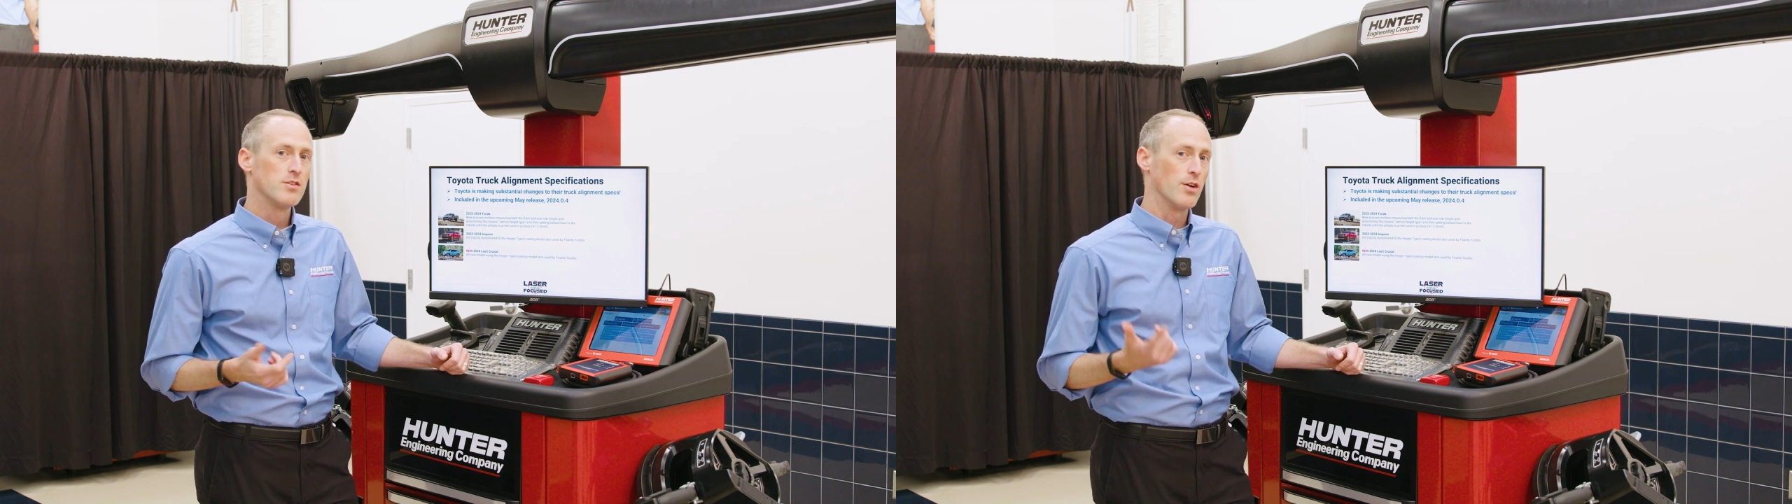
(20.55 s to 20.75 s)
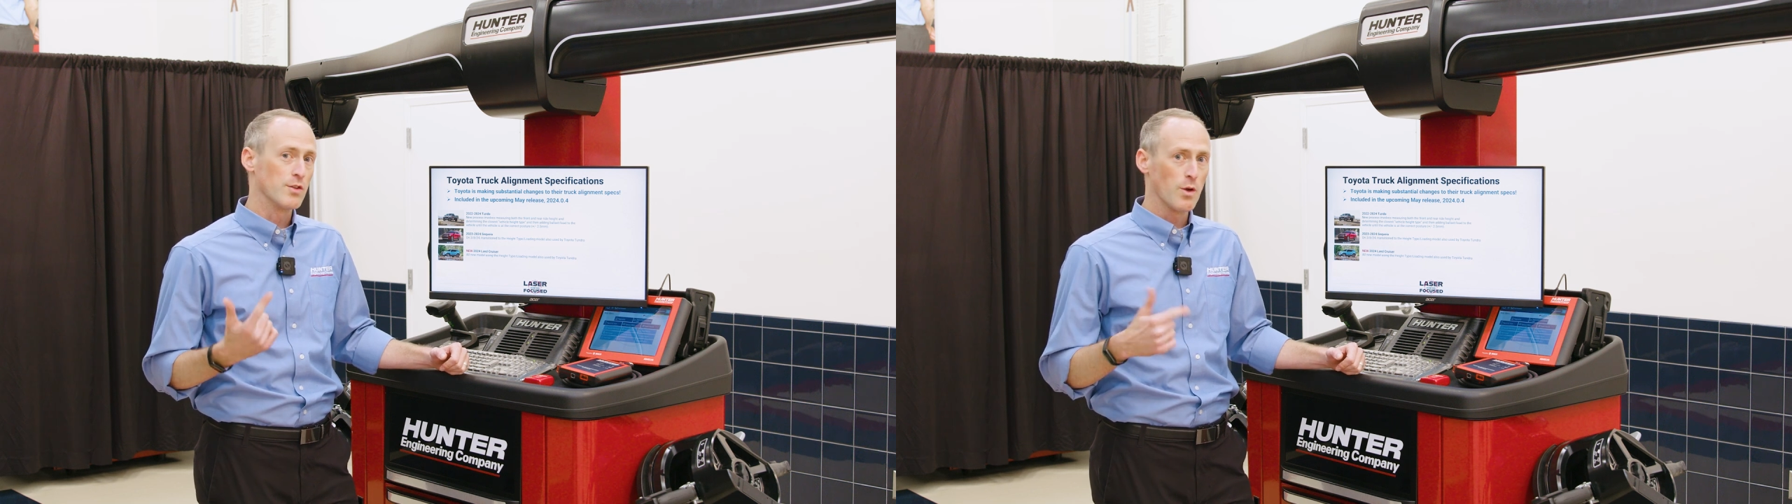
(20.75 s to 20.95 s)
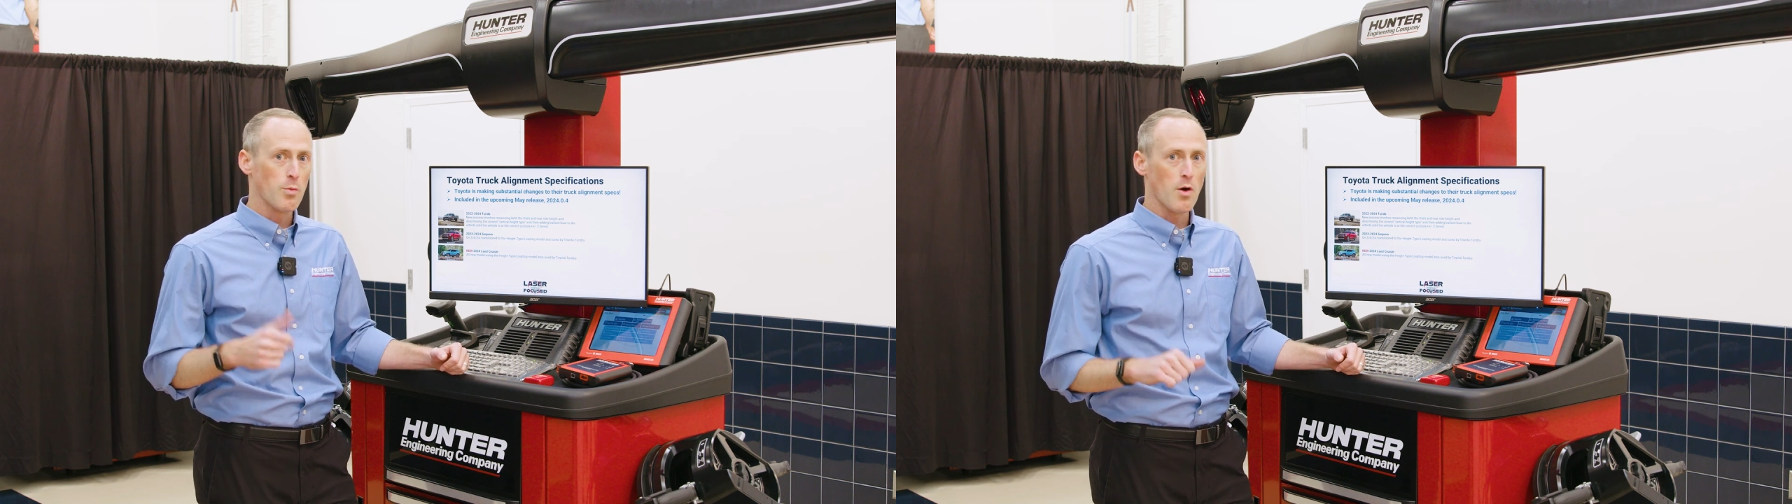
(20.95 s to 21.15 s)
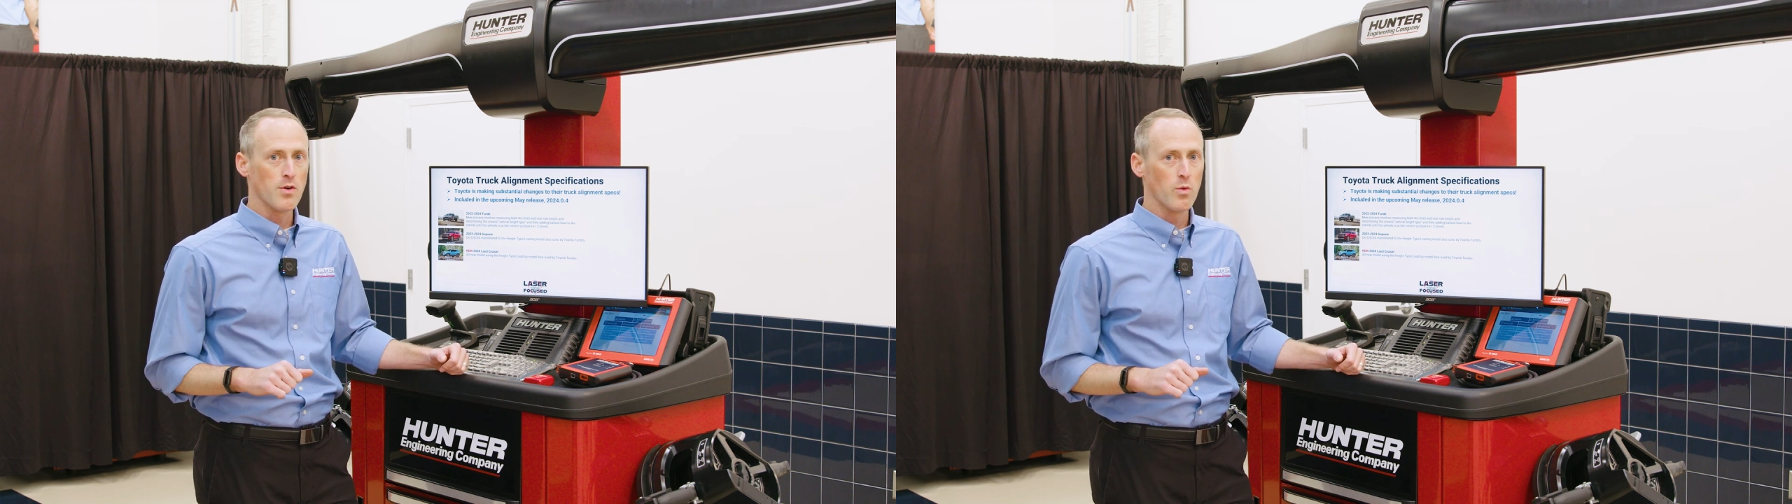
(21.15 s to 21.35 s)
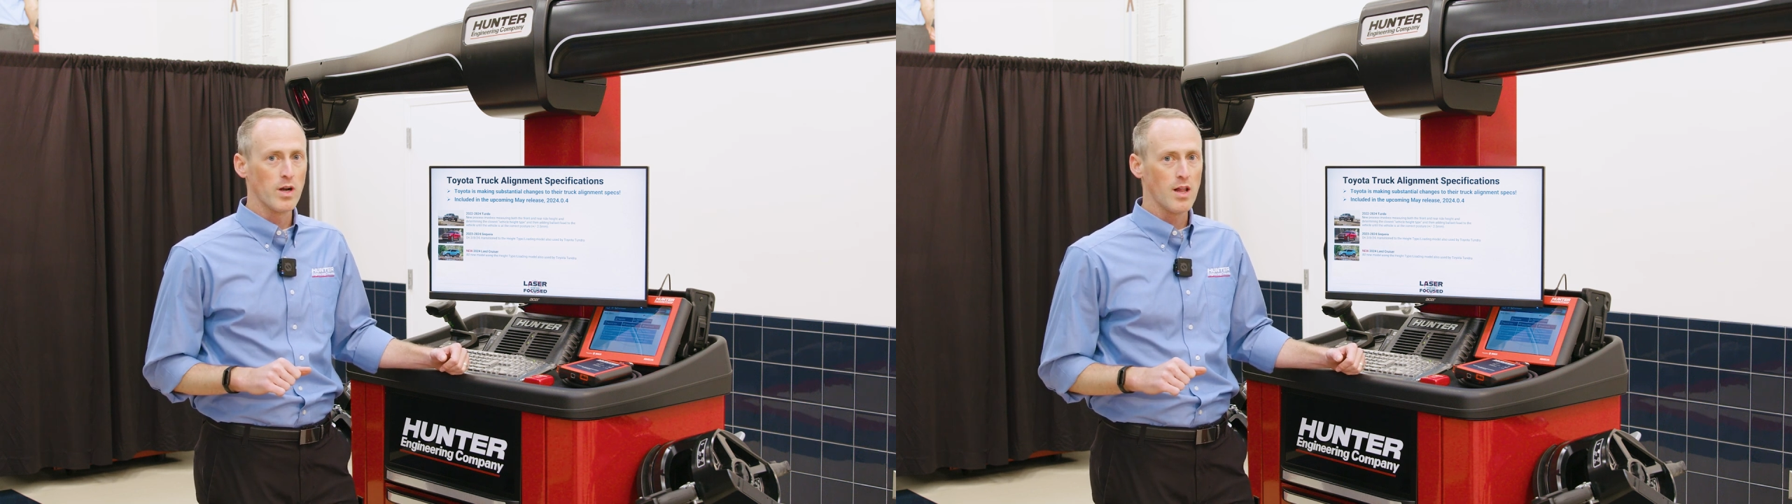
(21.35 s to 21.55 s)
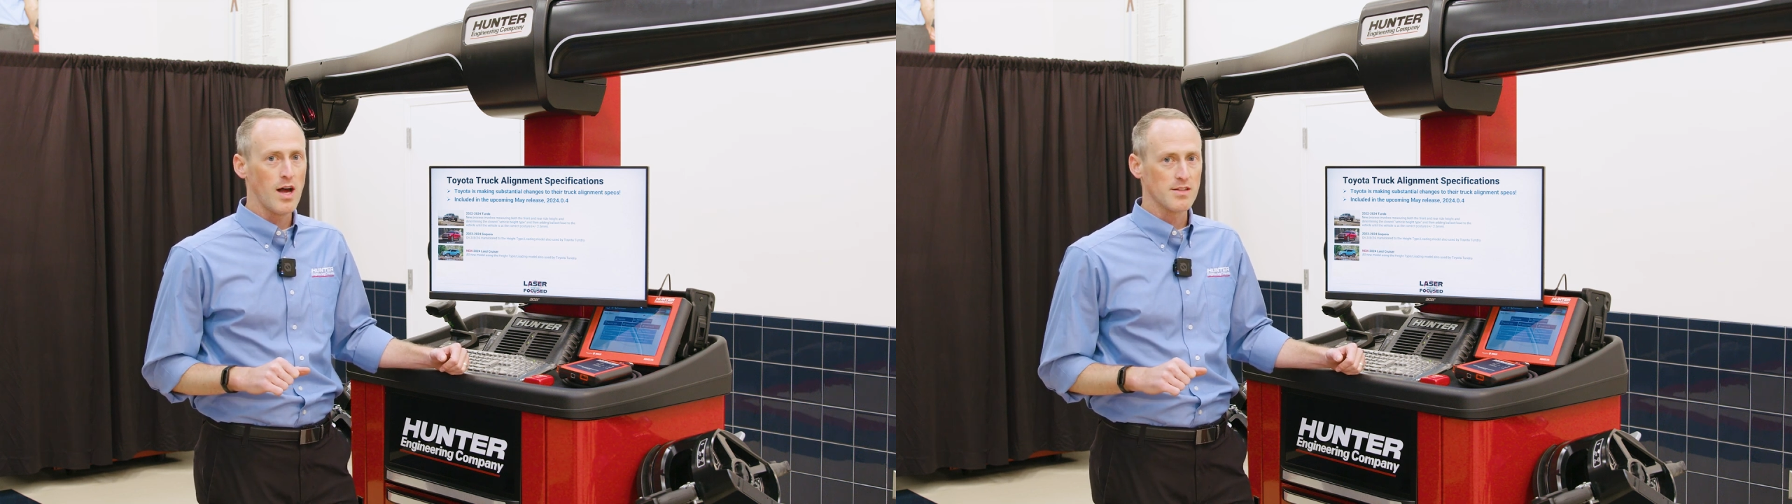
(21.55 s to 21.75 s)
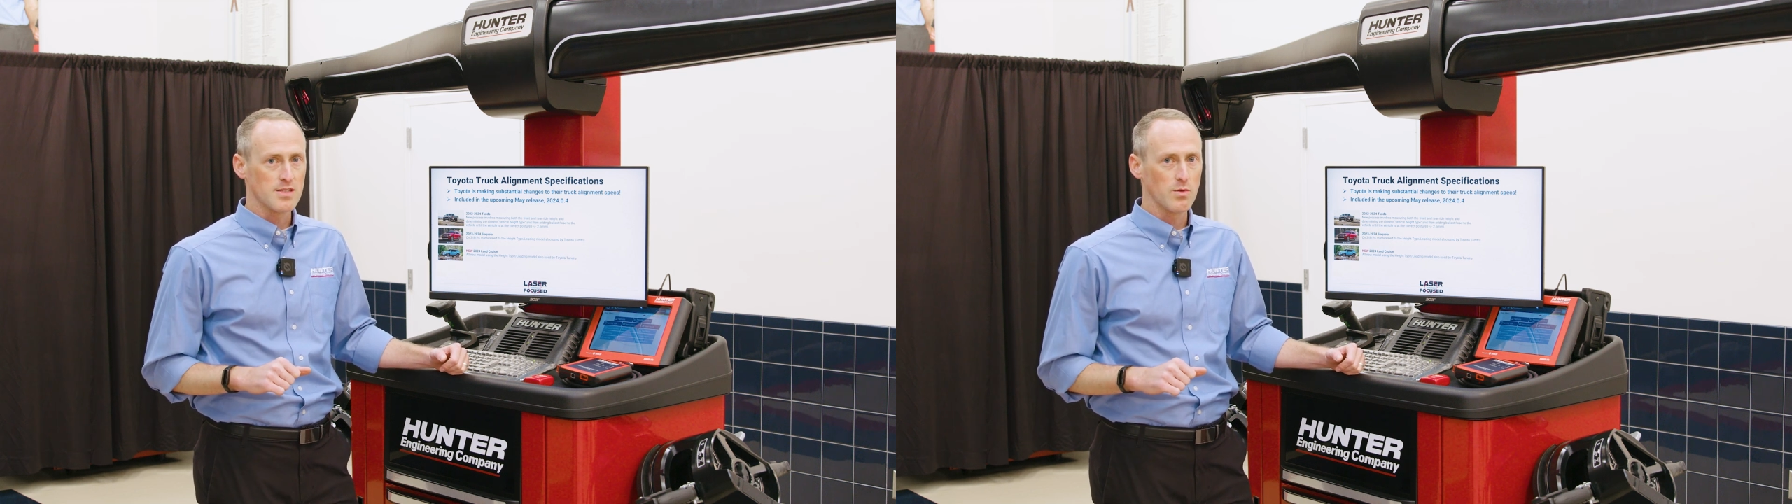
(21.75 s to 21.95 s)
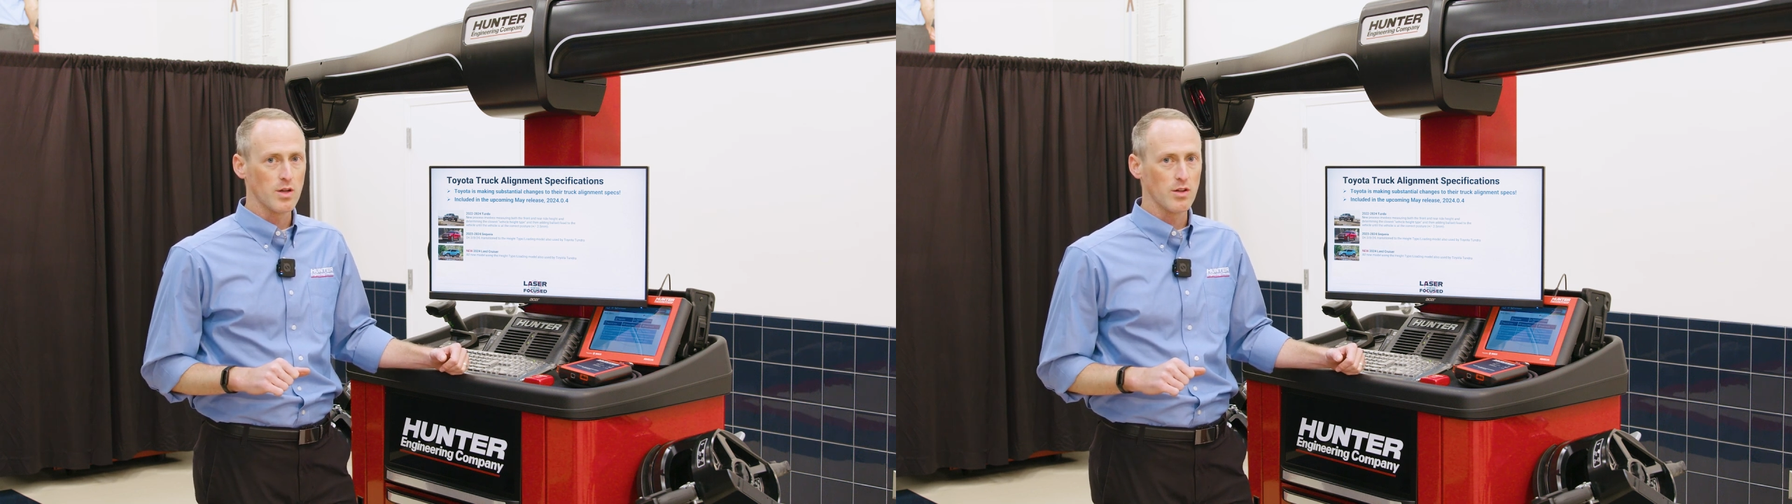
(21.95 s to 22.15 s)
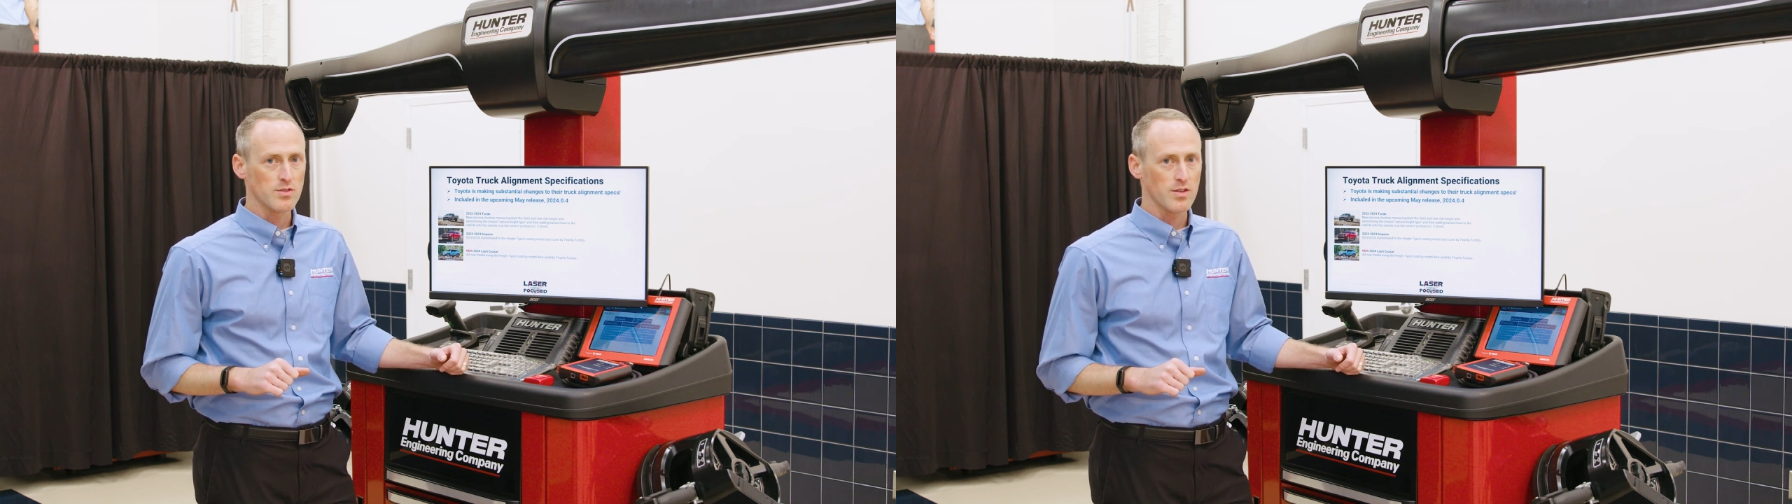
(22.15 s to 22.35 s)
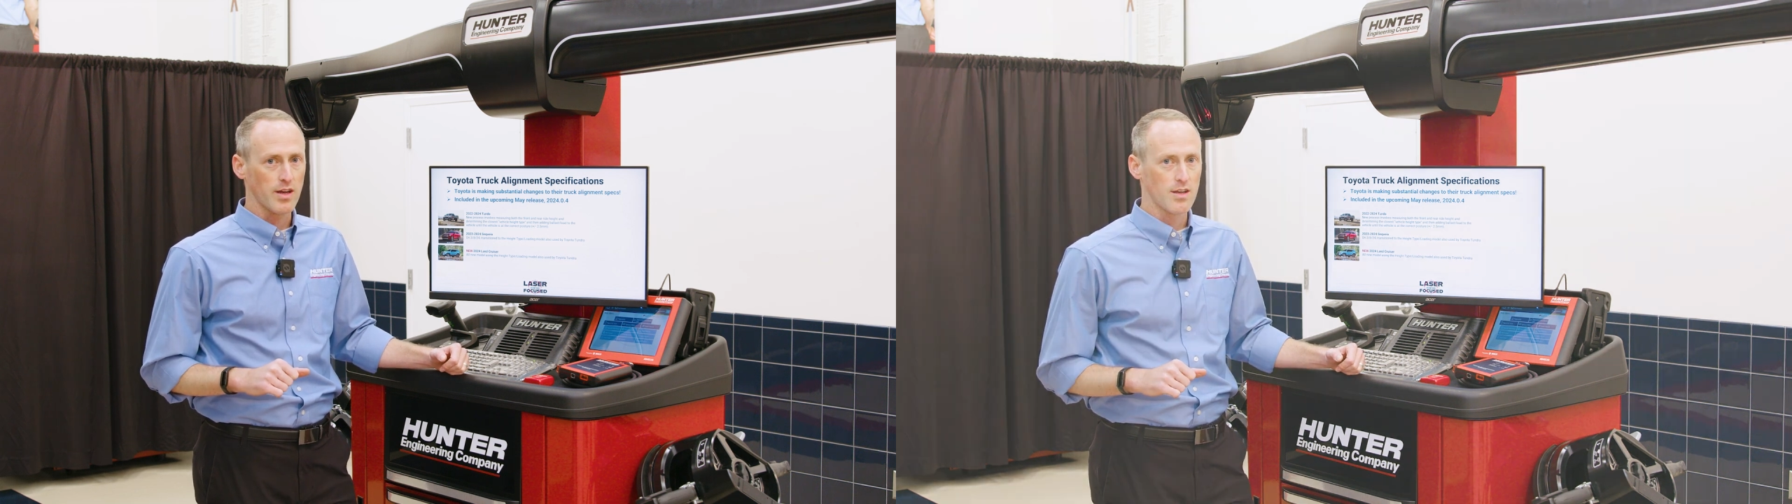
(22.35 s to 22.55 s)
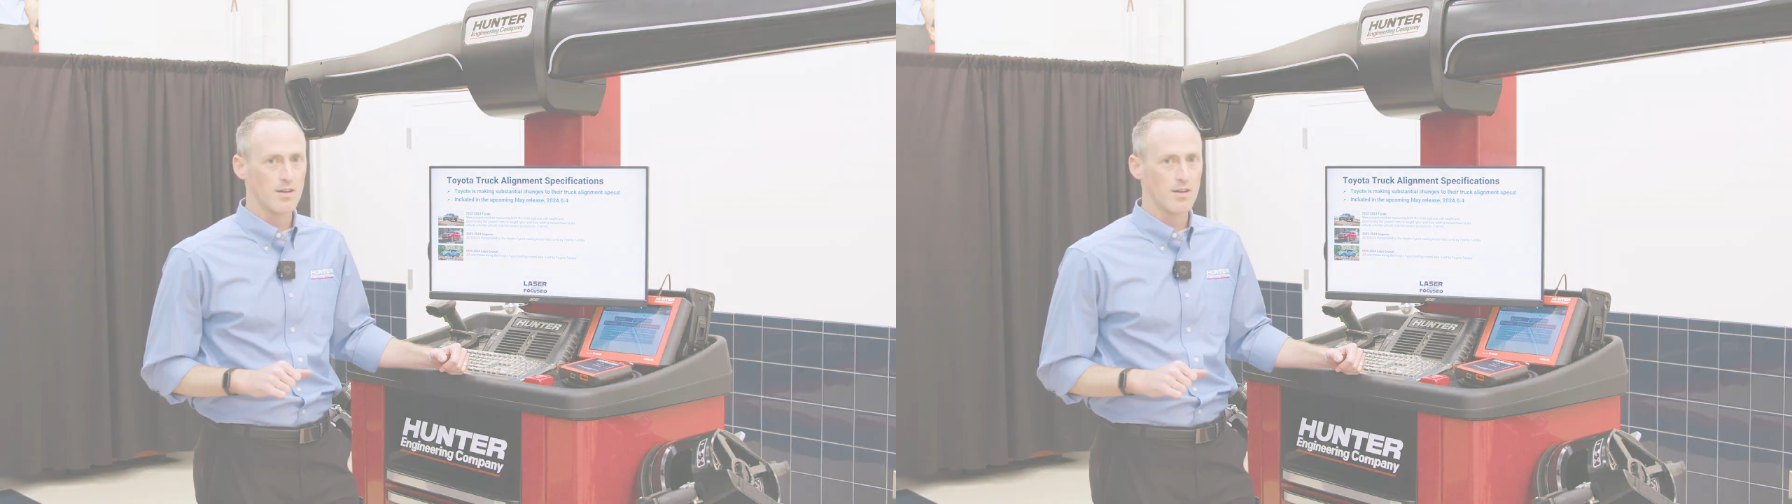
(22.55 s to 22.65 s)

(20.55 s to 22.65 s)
So let's flip over to WinAlign and see what it looks like.